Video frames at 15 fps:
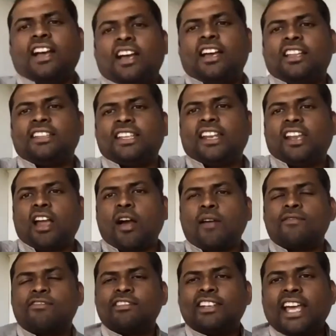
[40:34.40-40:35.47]
uh, there are
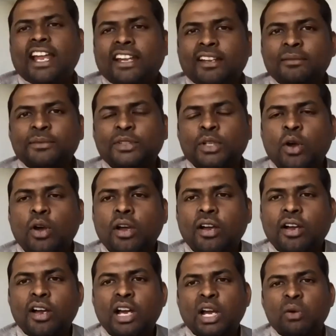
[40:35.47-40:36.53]
harmful diatoms
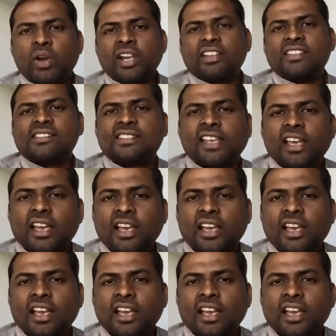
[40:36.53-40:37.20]
one is